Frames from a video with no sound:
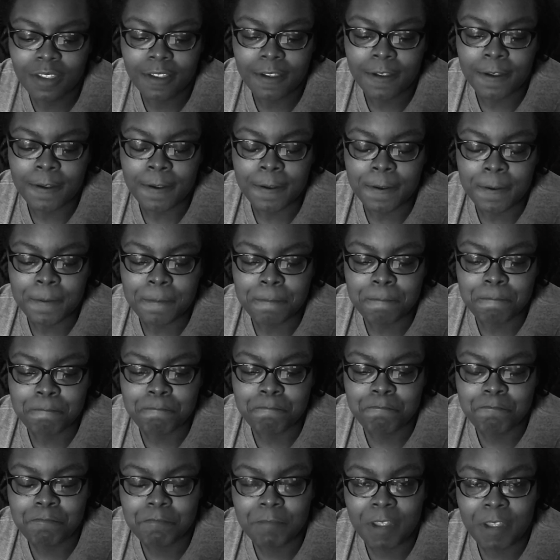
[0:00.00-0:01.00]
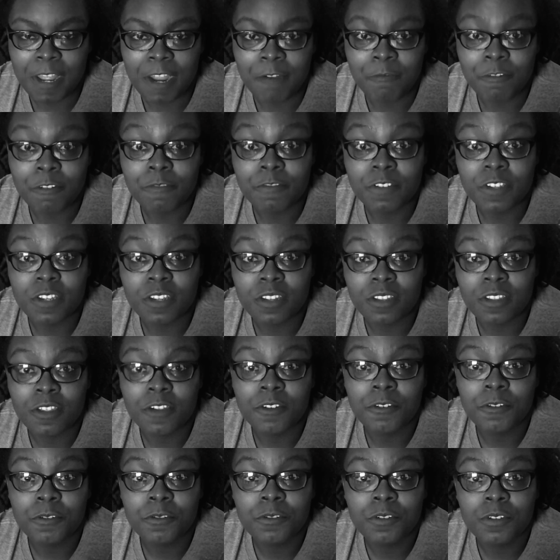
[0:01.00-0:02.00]
I revisit
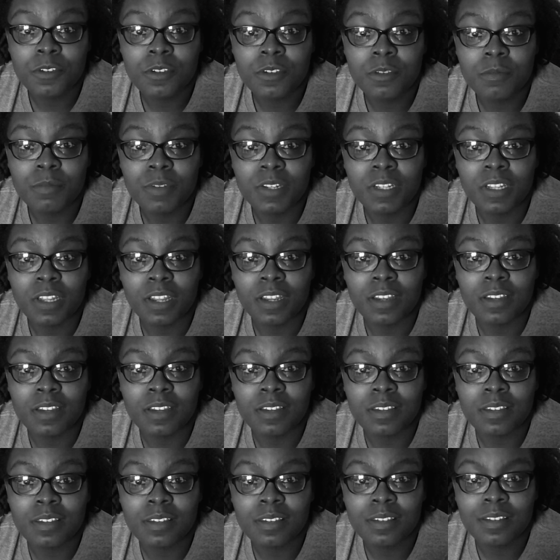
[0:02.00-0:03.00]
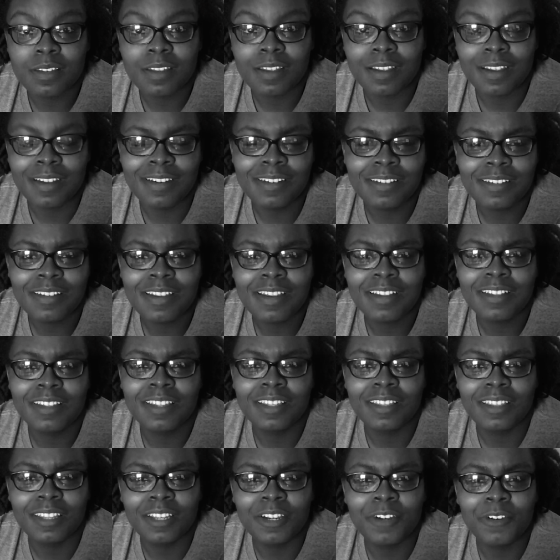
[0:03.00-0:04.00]
those because I just like
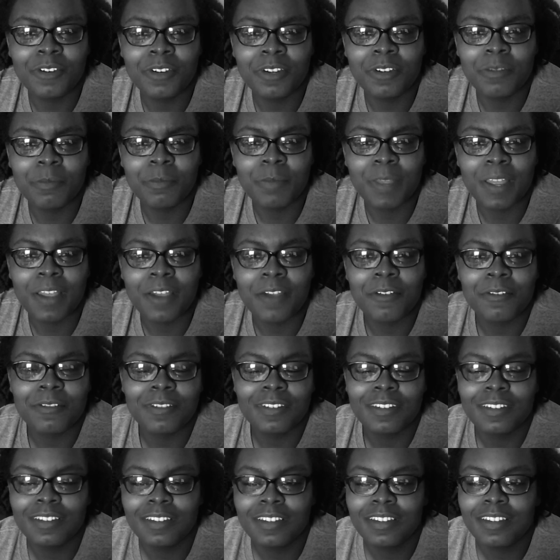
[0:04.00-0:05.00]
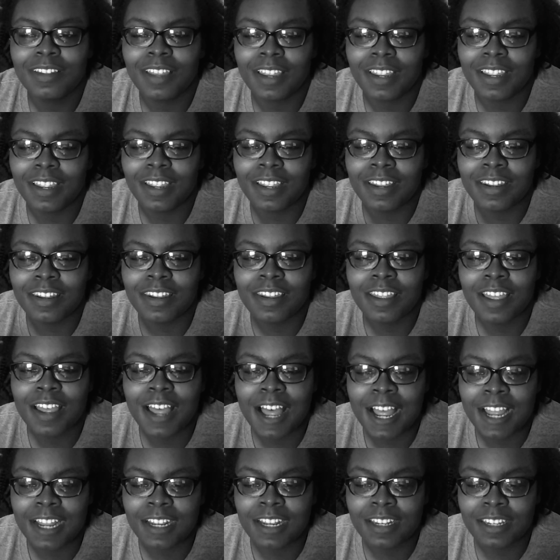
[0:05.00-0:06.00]
the theory about like and the
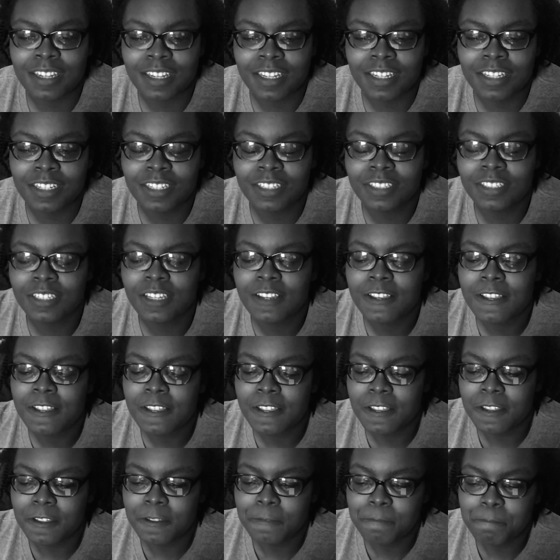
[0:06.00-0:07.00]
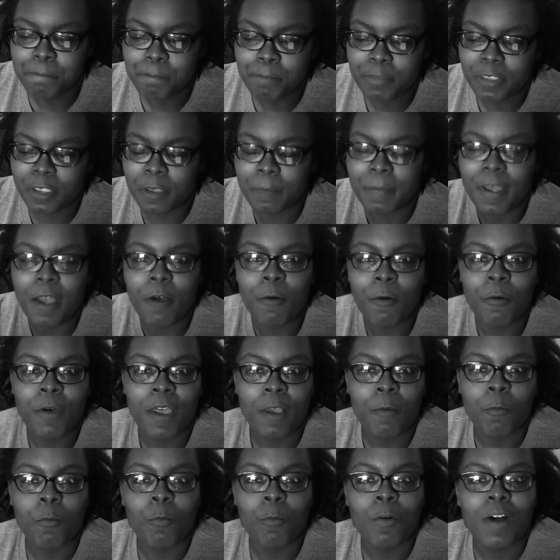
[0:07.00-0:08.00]
ideas about
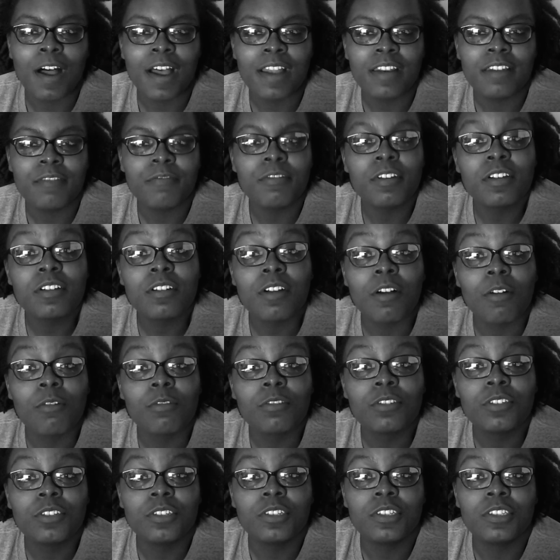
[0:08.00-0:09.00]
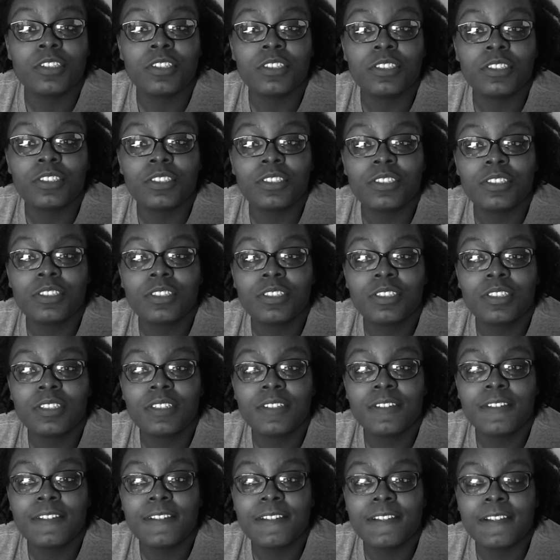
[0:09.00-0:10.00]
like why different cultures
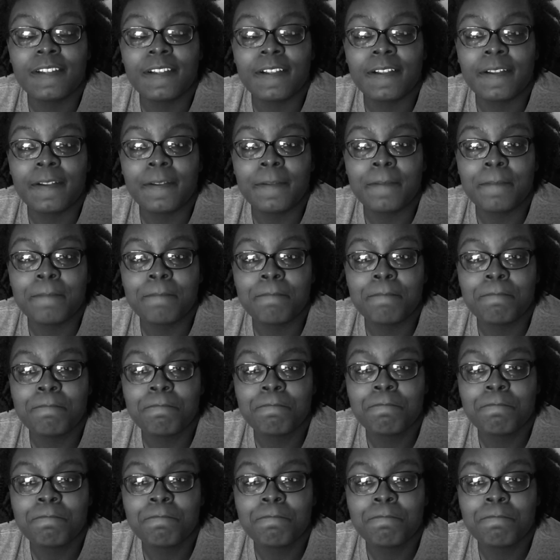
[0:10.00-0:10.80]
um,